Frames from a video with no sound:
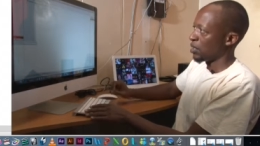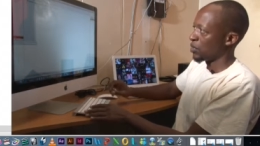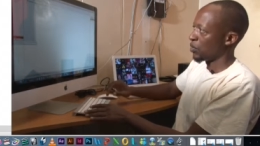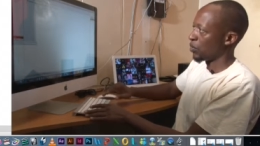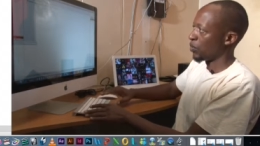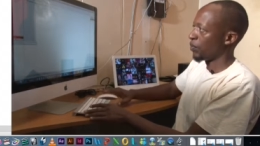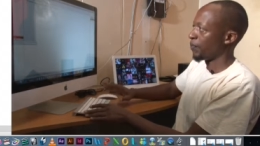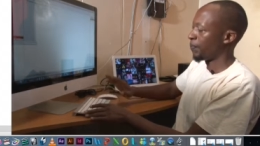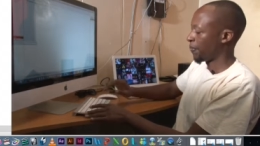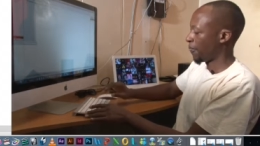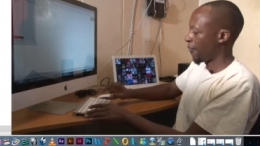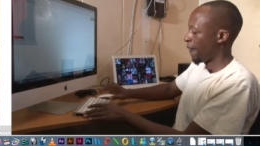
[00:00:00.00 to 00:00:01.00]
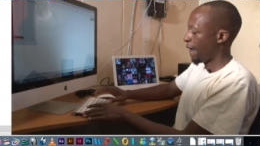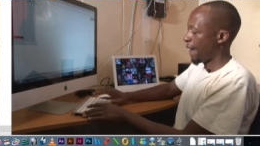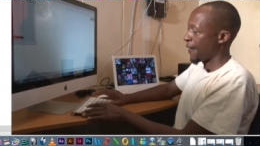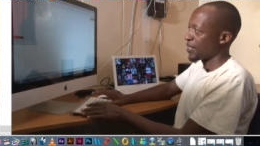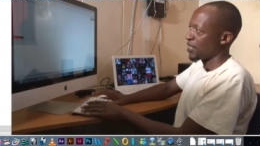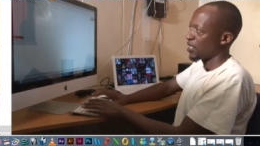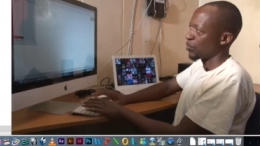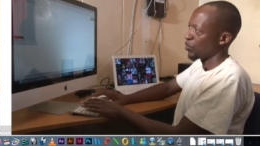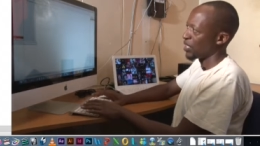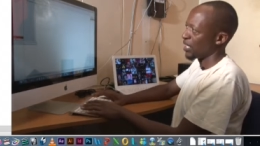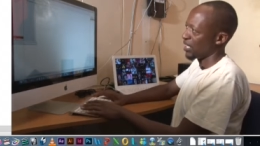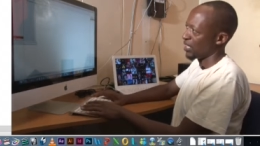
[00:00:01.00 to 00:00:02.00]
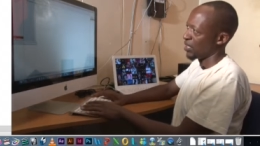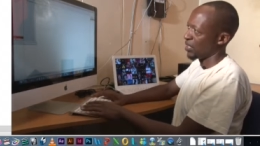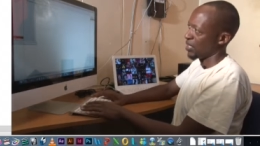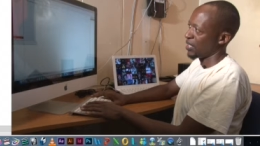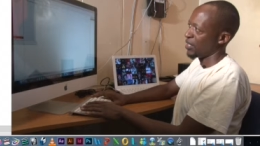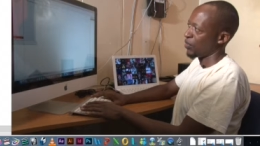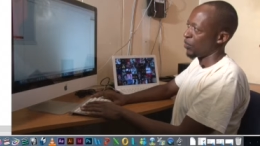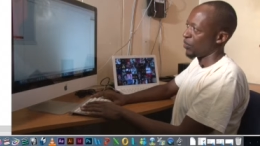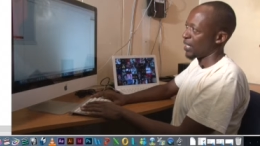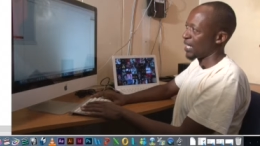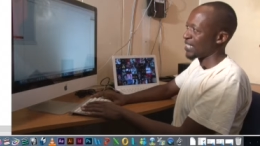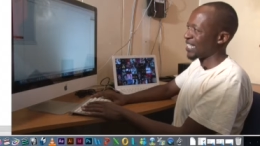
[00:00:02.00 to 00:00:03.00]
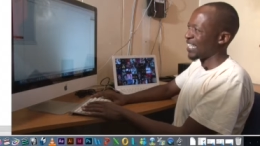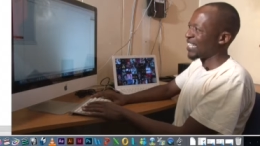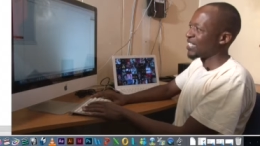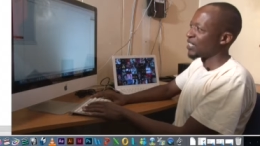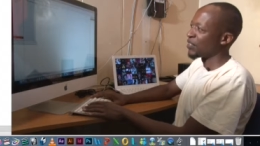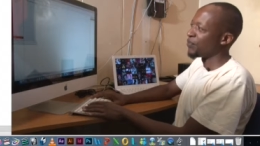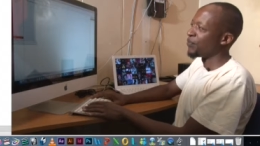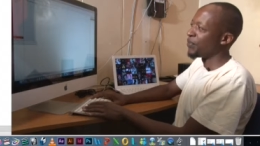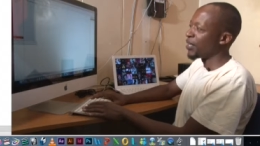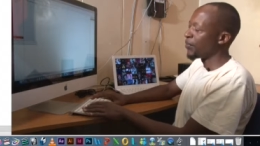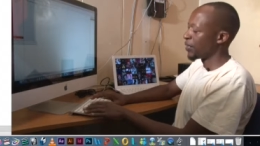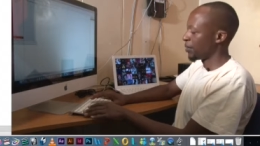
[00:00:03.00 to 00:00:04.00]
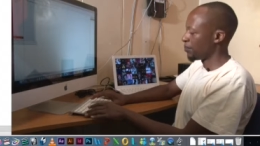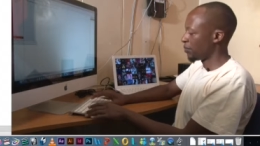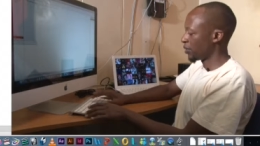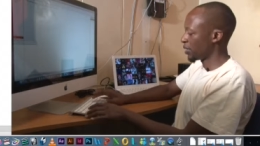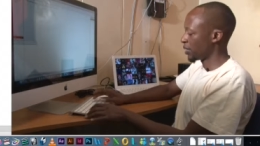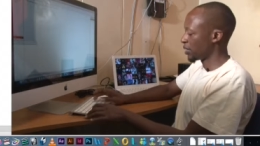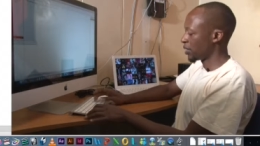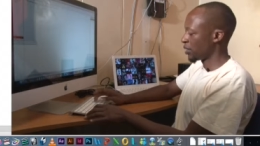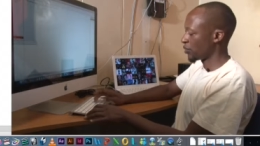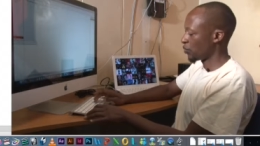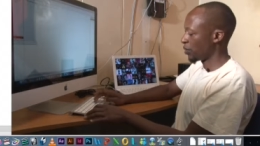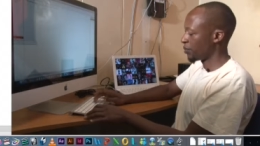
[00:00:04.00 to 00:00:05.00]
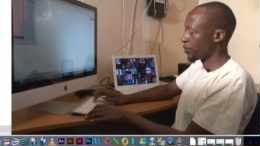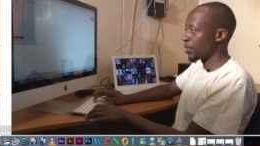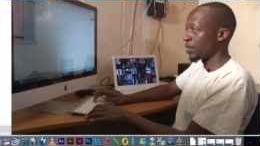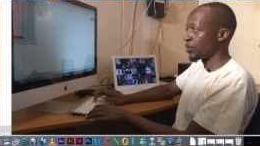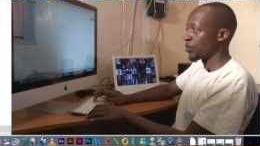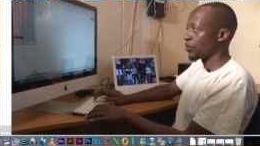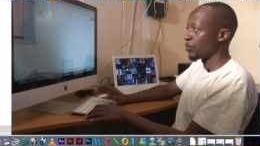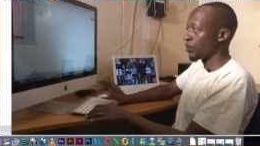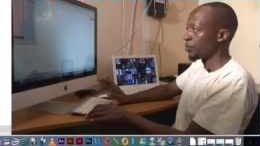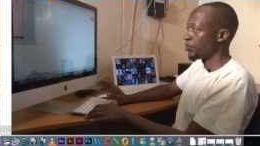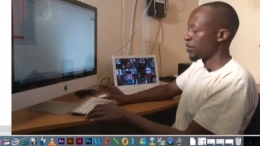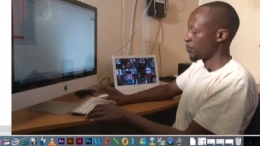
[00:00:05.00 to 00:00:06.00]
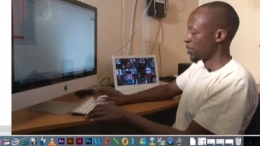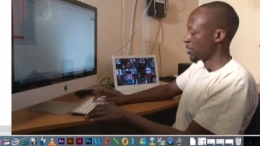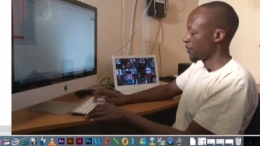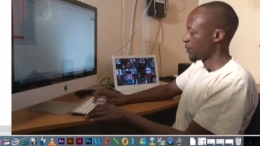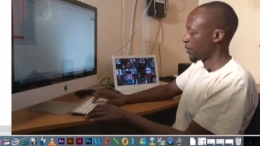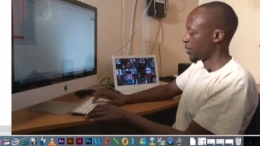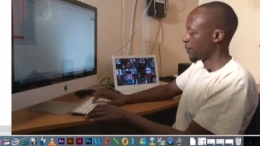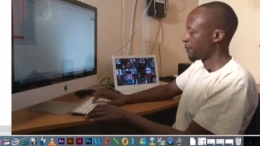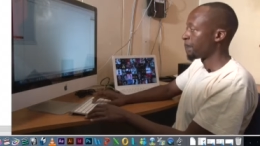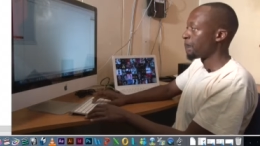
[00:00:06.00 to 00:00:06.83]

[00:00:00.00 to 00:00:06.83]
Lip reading: So stick to day or night, unless it's very important in the script that you be specific.